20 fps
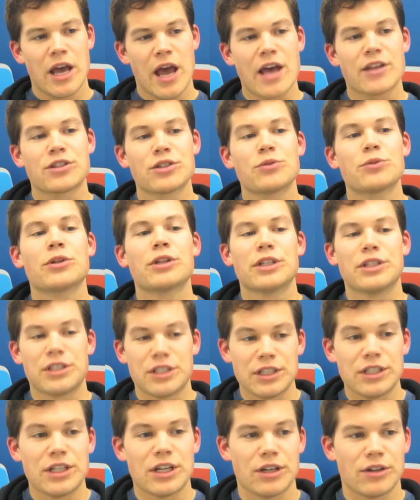hasn't really
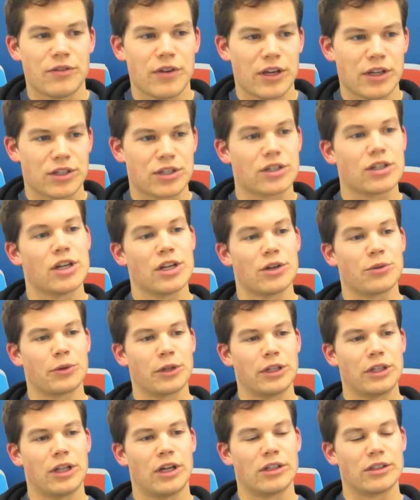seen innovation in a
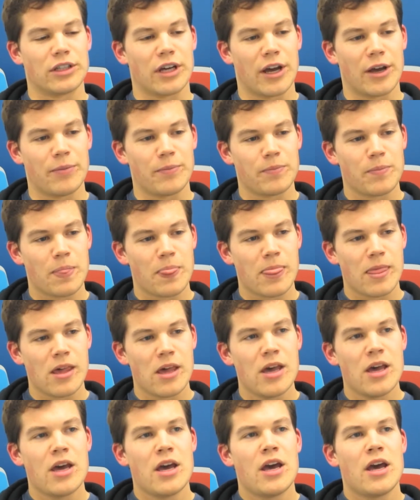really long time.
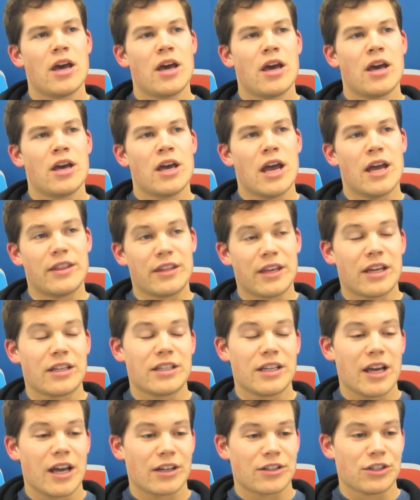And the
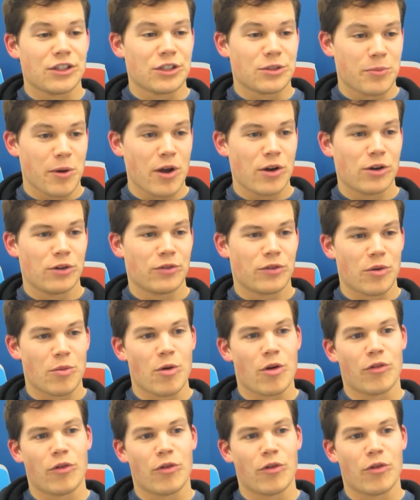idea actually sprouted from our